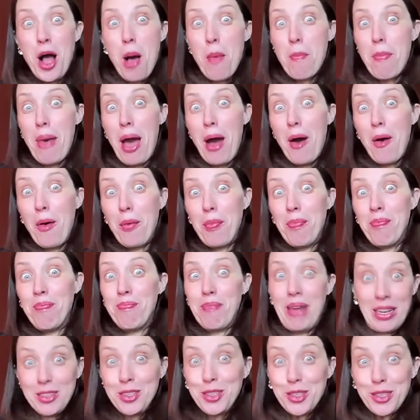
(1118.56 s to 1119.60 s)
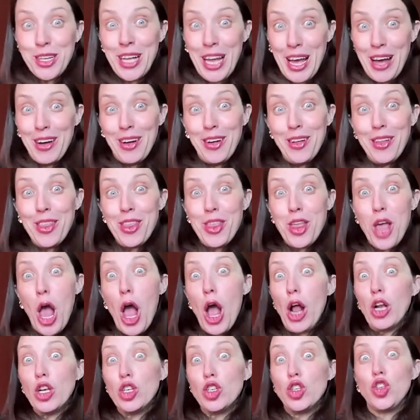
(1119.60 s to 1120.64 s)
about mental health,
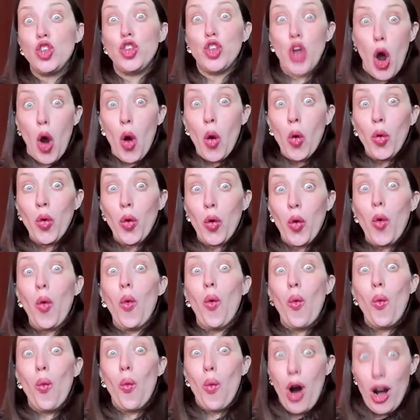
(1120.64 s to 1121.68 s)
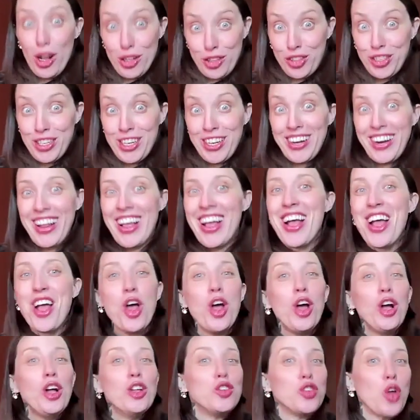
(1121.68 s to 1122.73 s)
don't watch it.
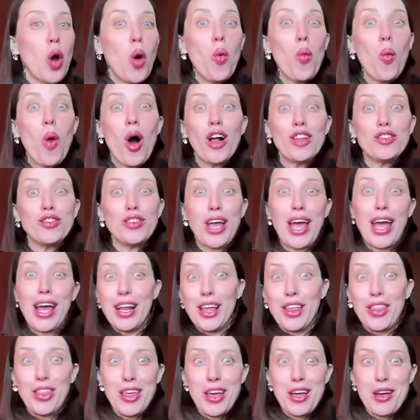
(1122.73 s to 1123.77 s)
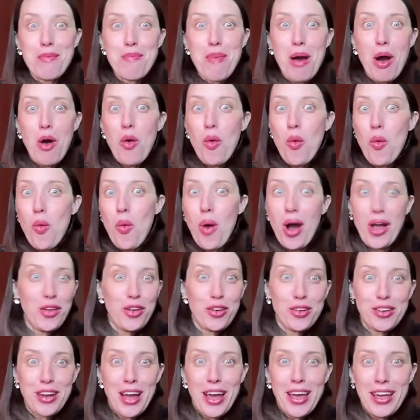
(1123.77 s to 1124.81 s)
Don't watch anything about what
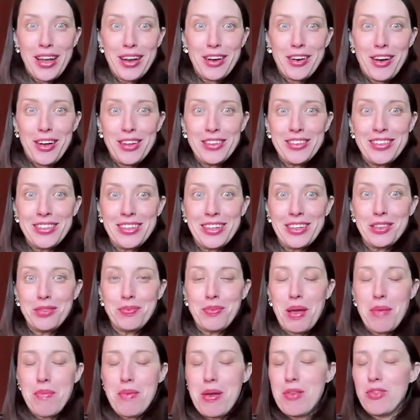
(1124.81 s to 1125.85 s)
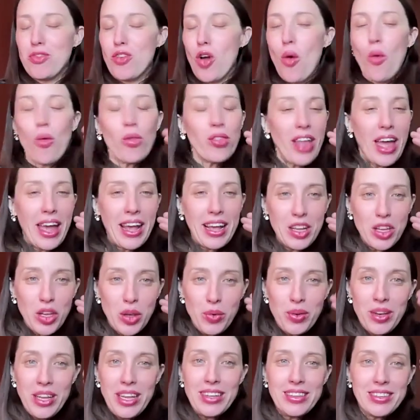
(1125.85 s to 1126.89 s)
you're dying nonsense. Maybe don't like,
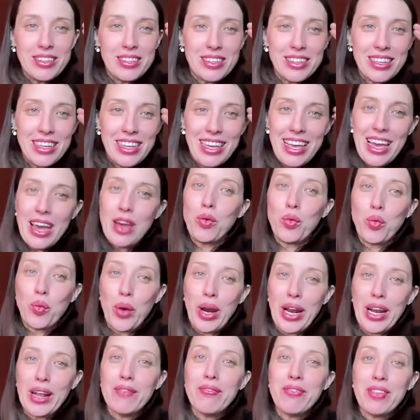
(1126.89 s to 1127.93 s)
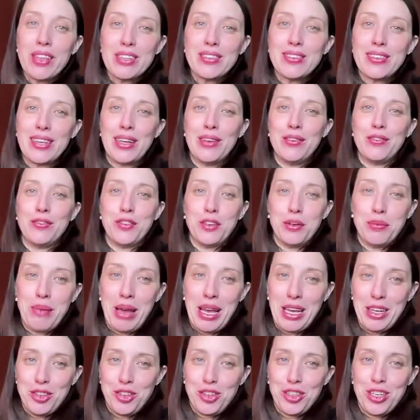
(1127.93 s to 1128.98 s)
you need to get rid of this
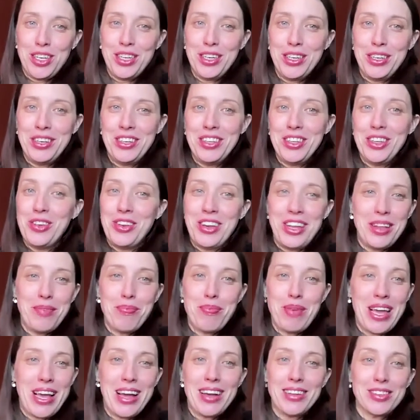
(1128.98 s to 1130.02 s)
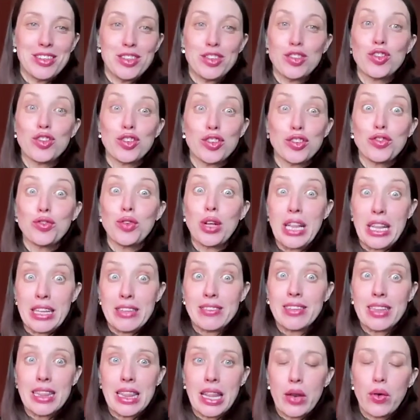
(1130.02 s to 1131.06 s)
information. You need, because
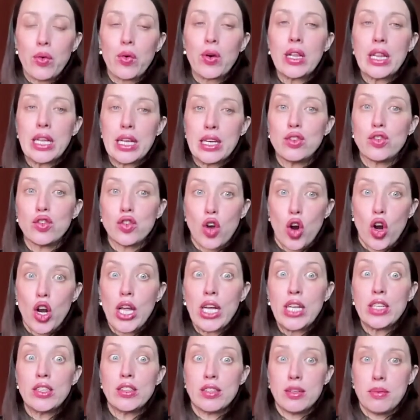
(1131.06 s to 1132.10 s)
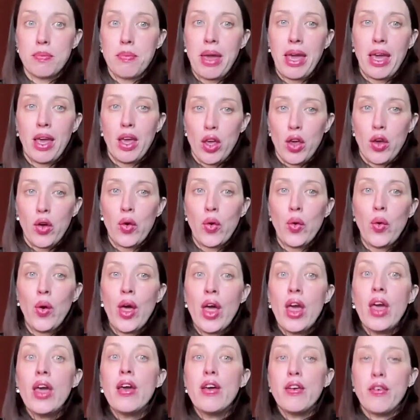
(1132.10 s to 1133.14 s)
it's literally starting to make you
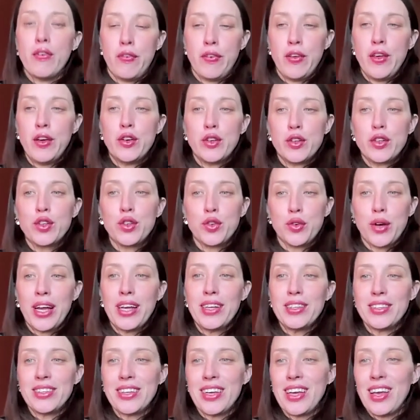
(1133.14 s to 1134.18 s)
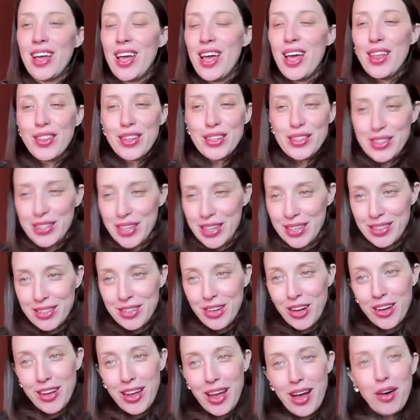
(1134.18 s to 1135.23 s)
feel crazy. The
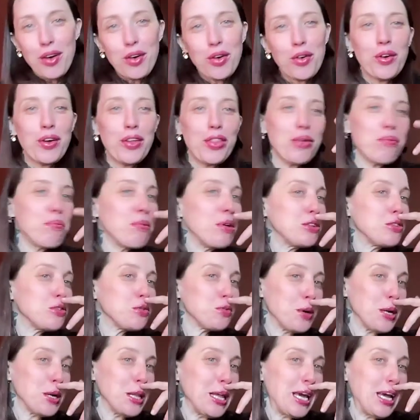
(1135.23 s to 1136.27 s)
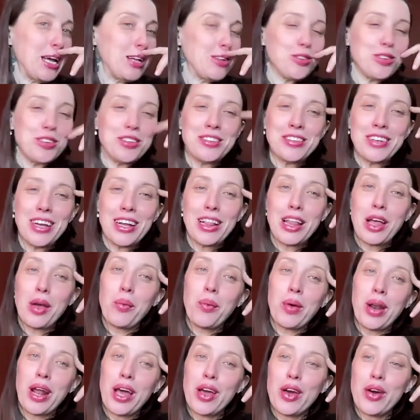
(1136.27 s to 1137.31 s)
TikTok algorithm is really interesting. Like
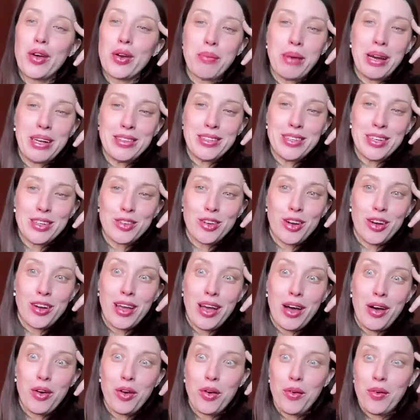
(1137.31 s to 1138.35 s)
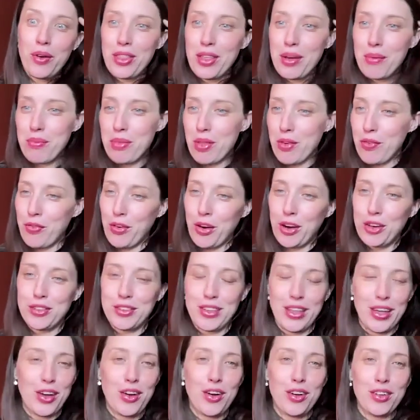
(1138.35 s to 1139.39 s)
when I go to my TikTok algorithm, the first
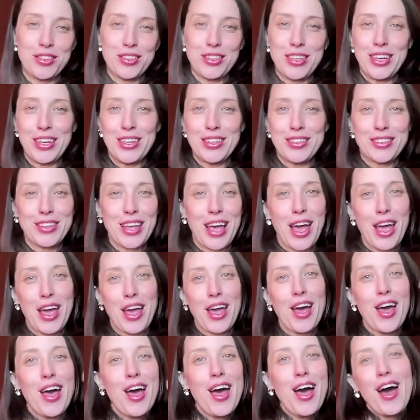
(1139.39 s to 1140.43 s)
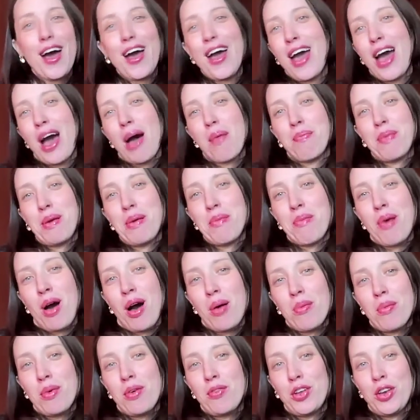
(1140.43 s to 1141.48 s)
thing I'll see is like a happy
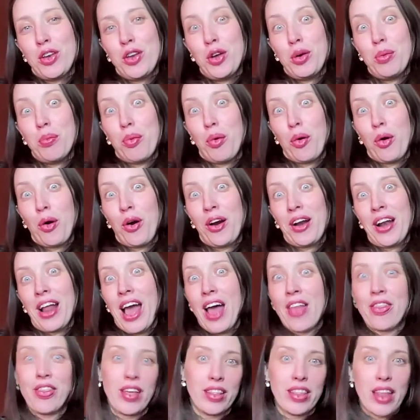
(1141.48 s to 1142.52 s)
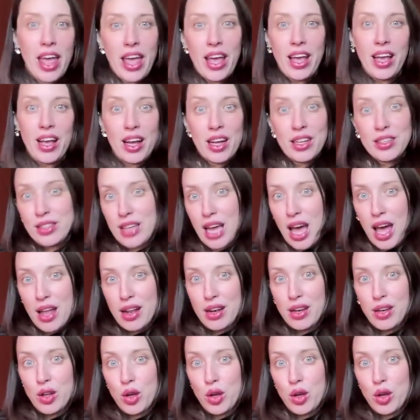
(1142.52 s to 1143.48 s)
mom of a newborn and then like a dead